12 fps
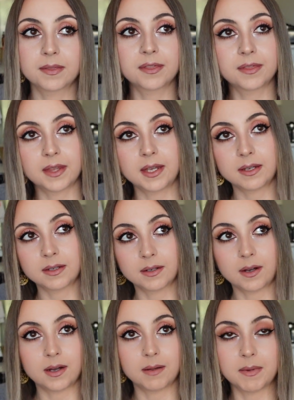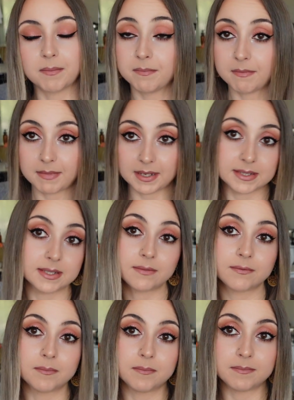thing I'm a
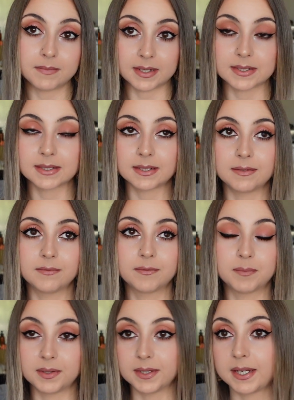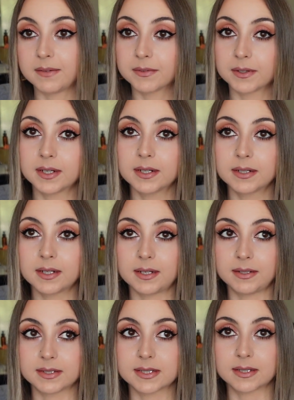massive, massive believer in is